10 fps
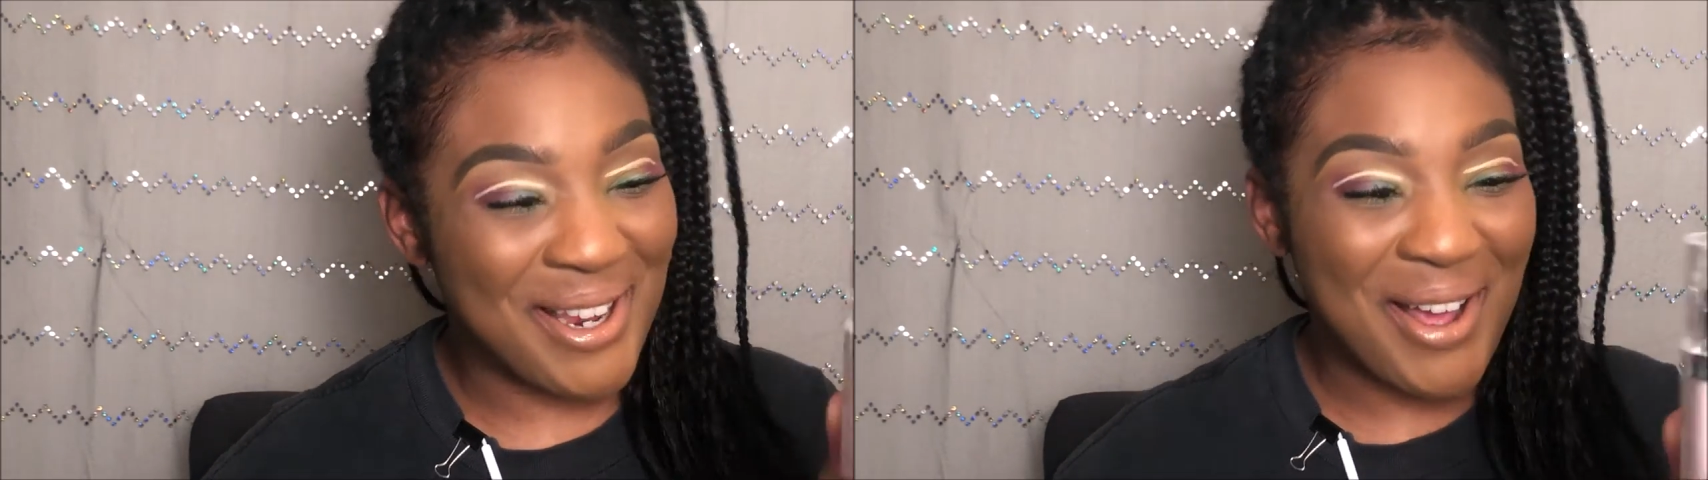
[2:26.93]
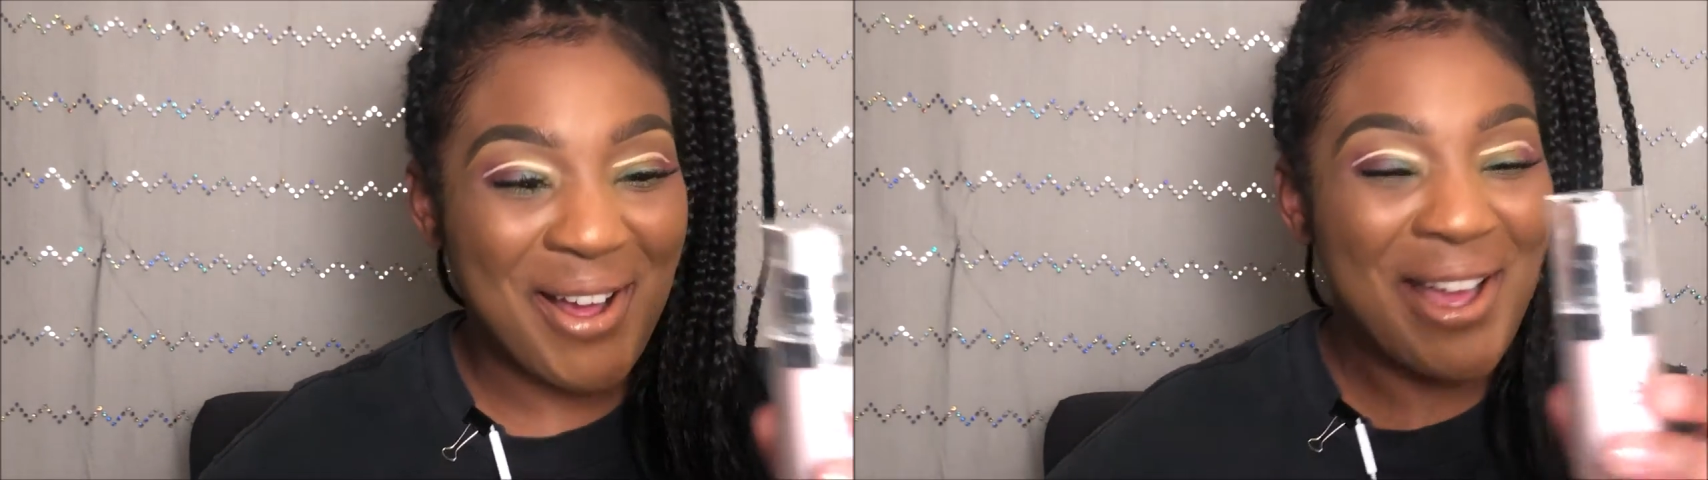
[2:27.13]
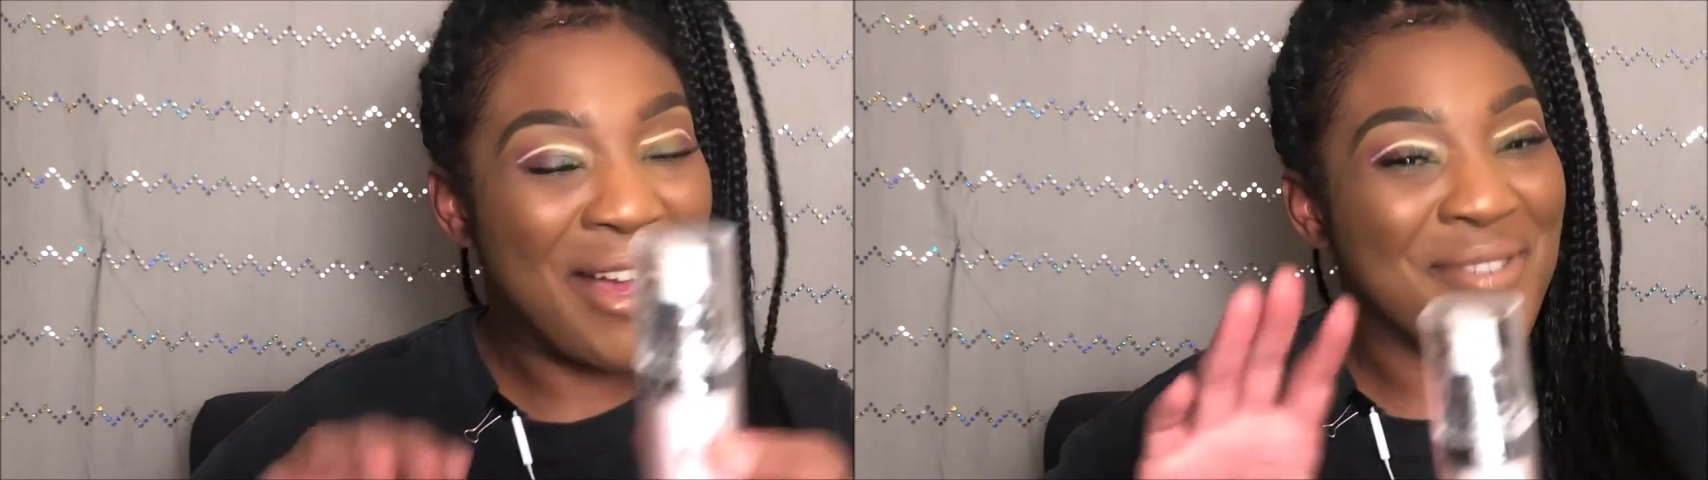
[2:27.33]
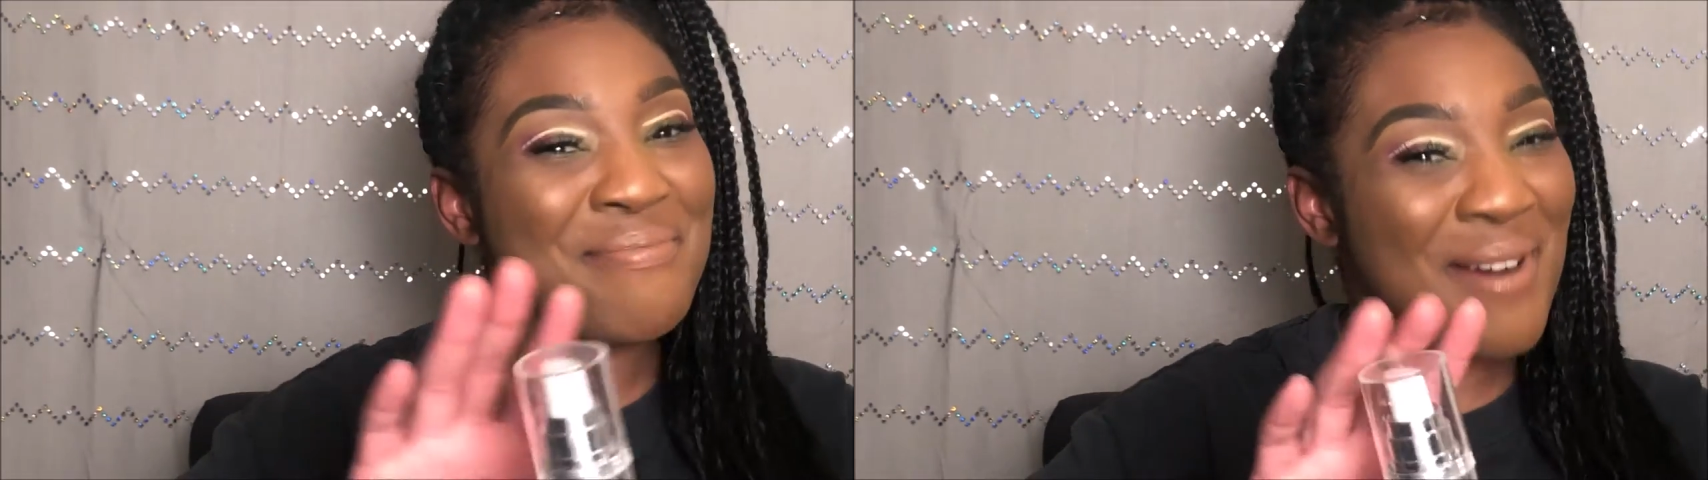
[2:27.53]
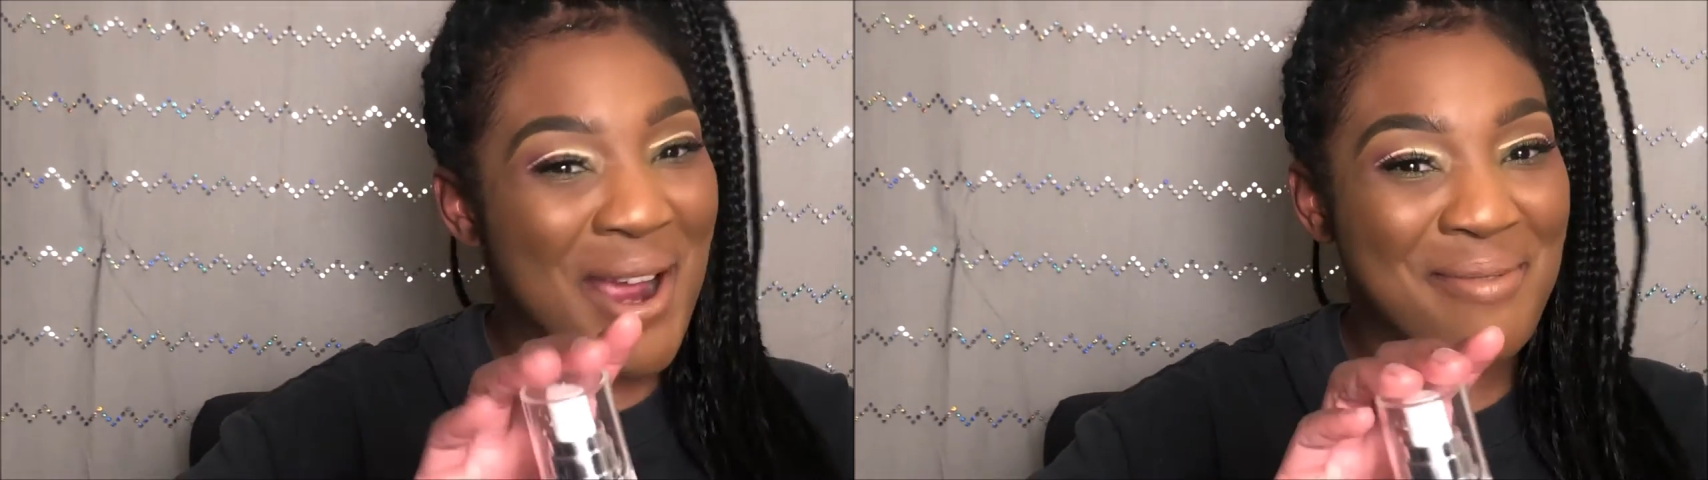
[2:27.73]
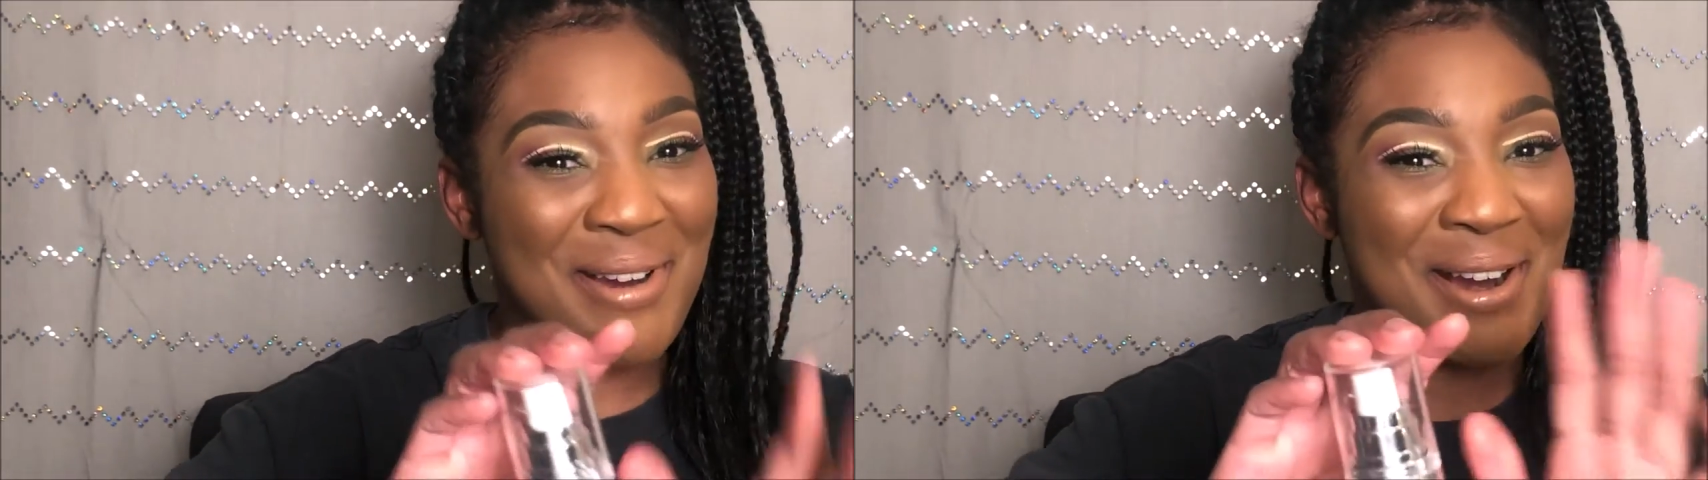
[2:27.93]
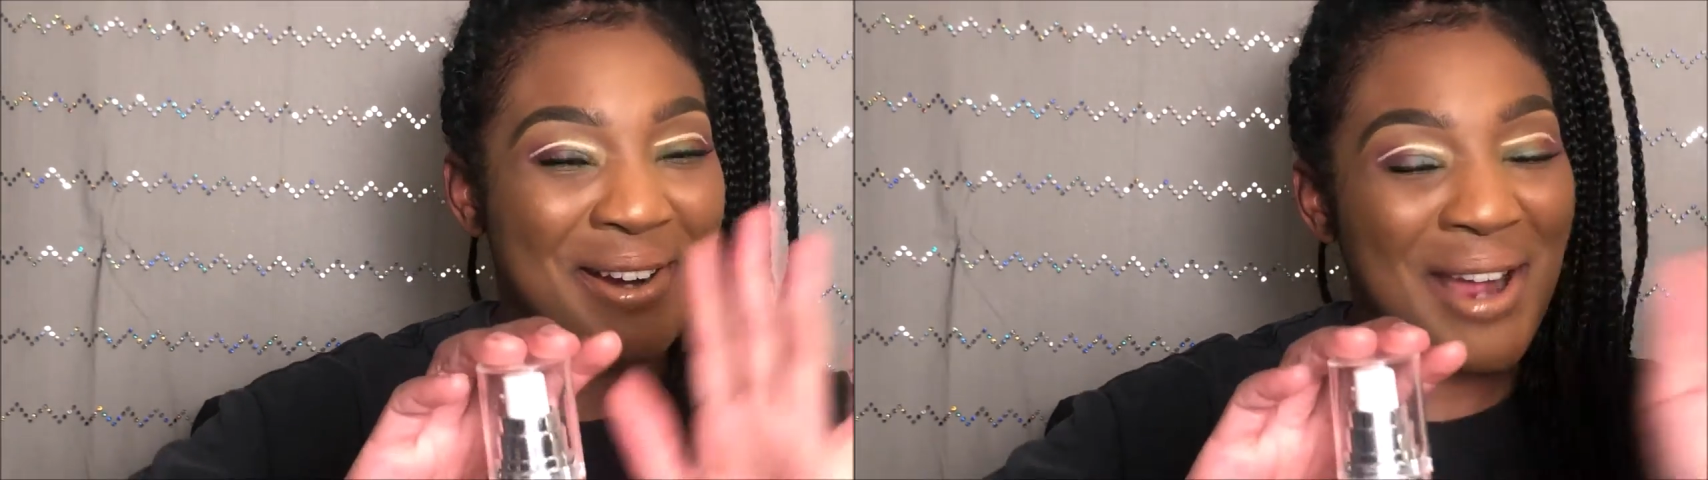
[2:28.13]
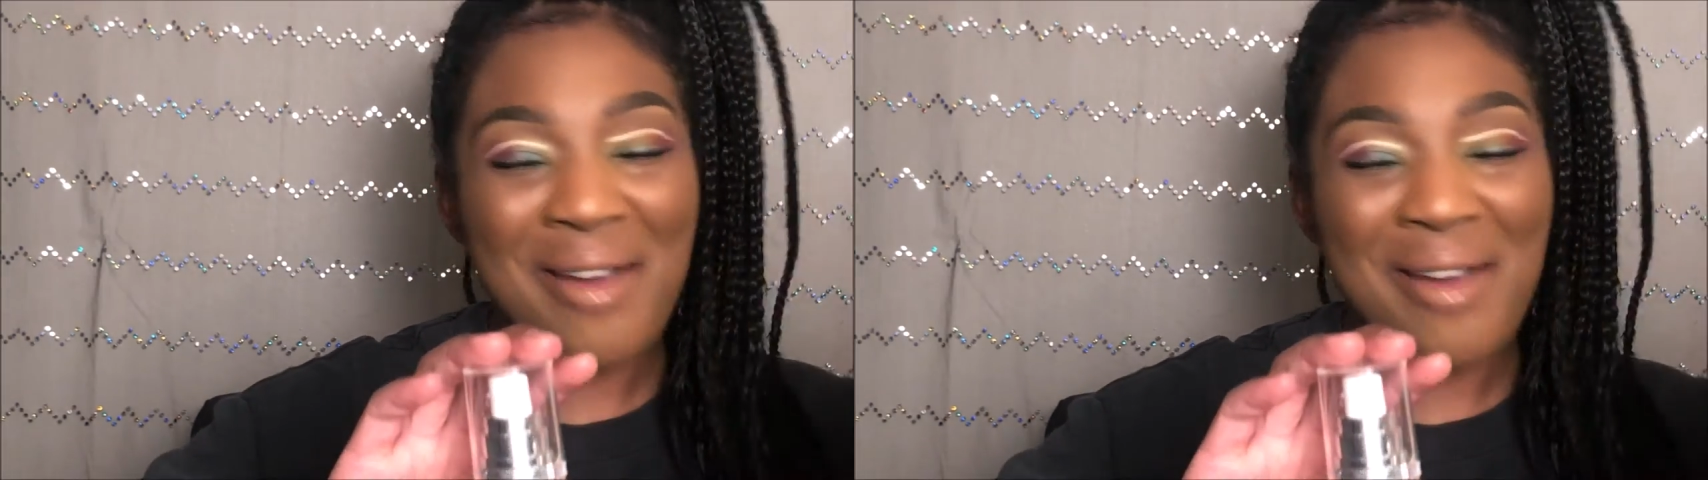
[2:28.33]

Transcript: y'all. E L F primer.